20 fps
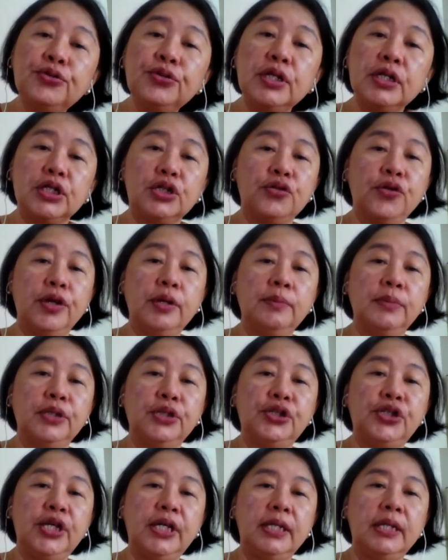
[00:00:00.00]
the sewing
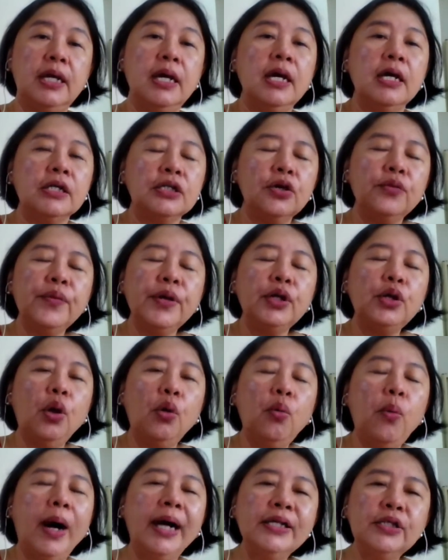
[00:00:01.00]
machine. So we don't
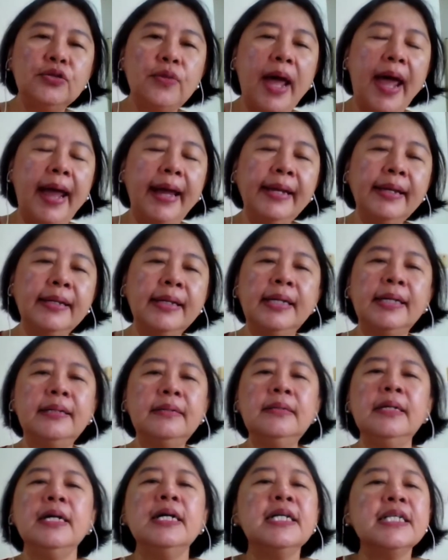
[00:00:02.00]
want to
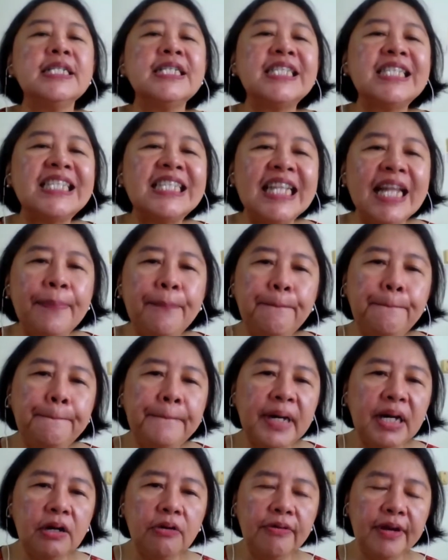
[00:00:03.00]
handle
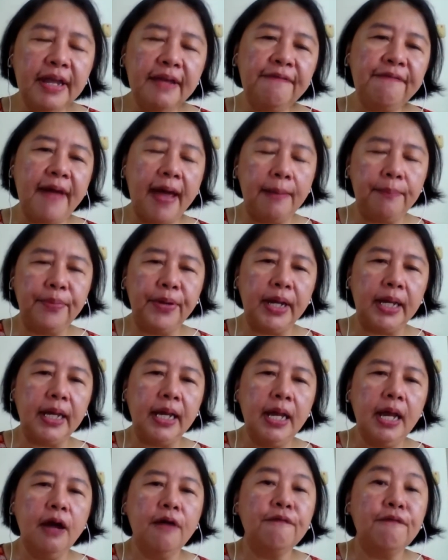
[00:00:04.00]
slippery fabric
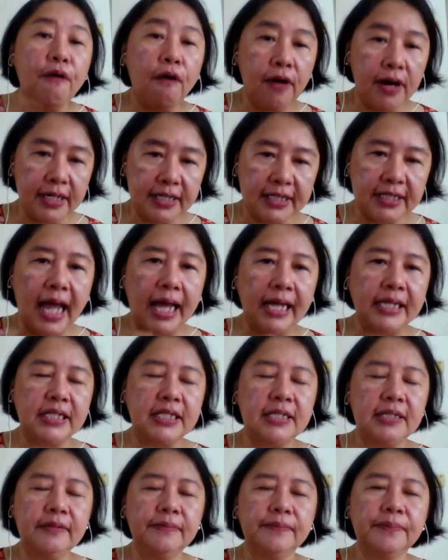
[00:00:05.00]
for a start,
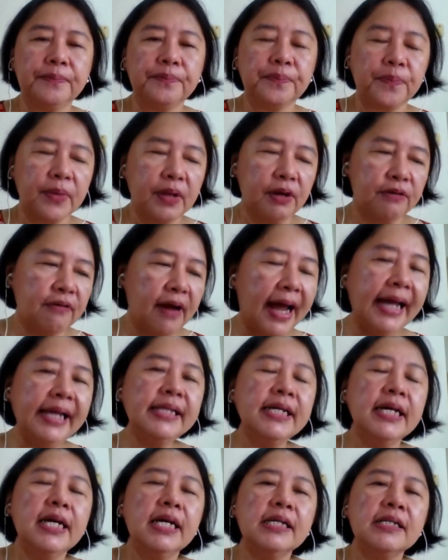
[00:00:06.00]
right?
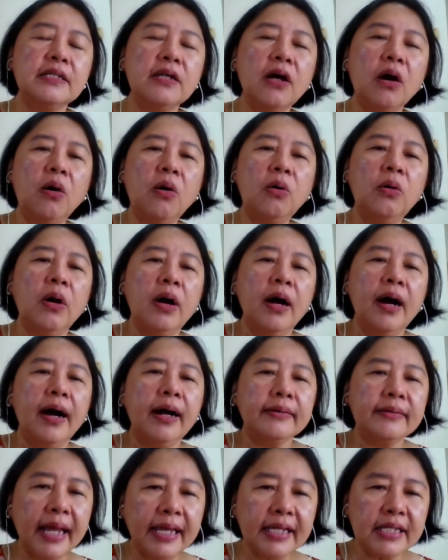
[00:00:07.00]
So
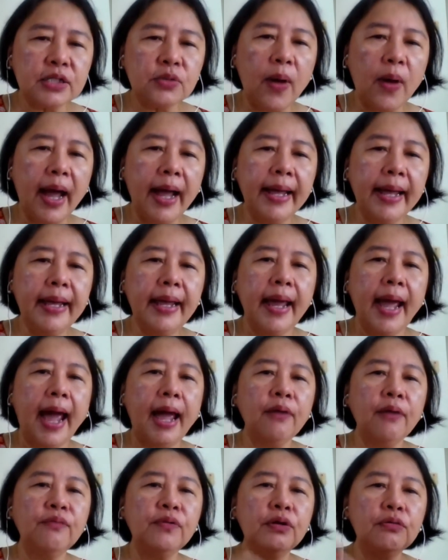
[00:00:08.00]
that's why I
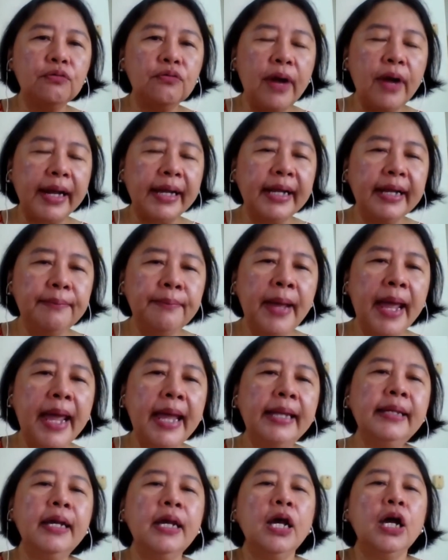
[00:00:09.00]
will
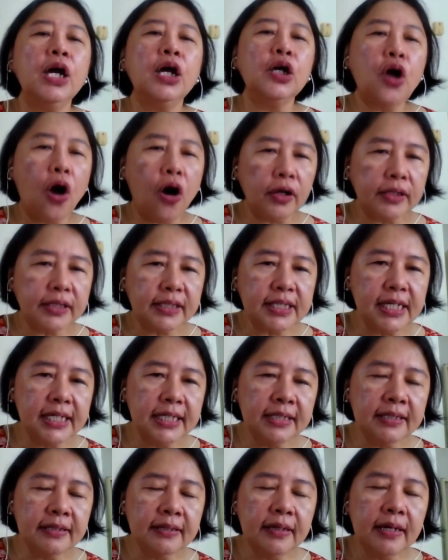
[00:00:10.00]
recommend
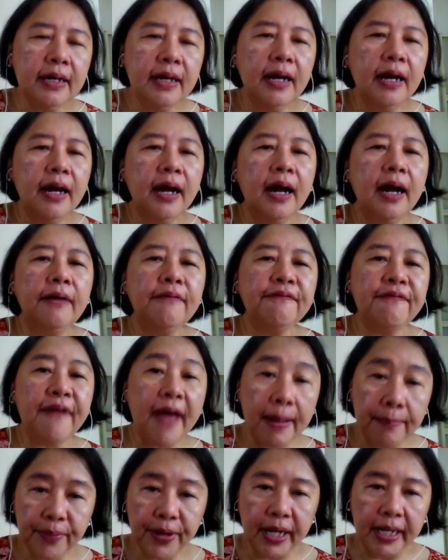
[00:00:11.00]
cotton
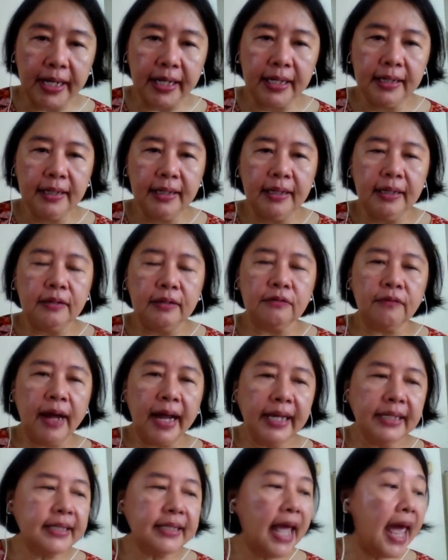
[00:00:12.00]
fabric,
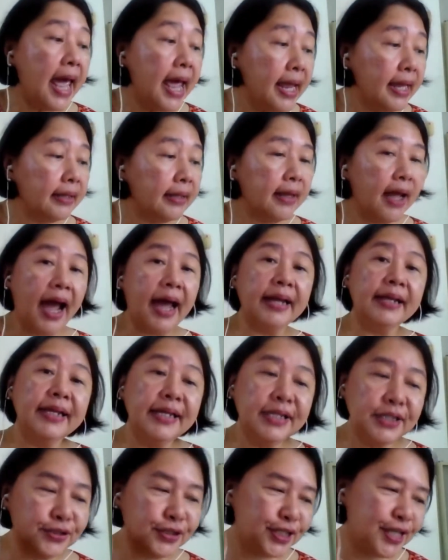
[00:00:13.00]
right? And I
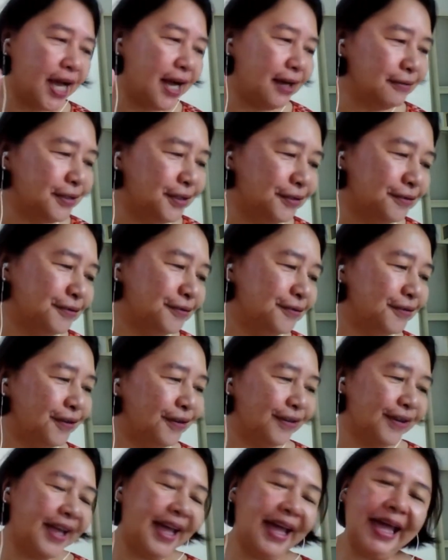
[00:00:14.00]
need to tell you,
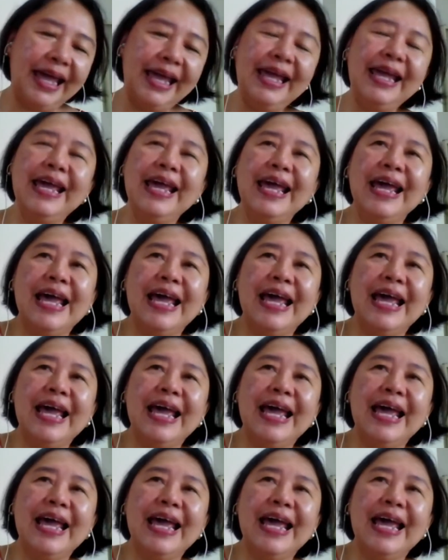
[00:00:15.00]
okay,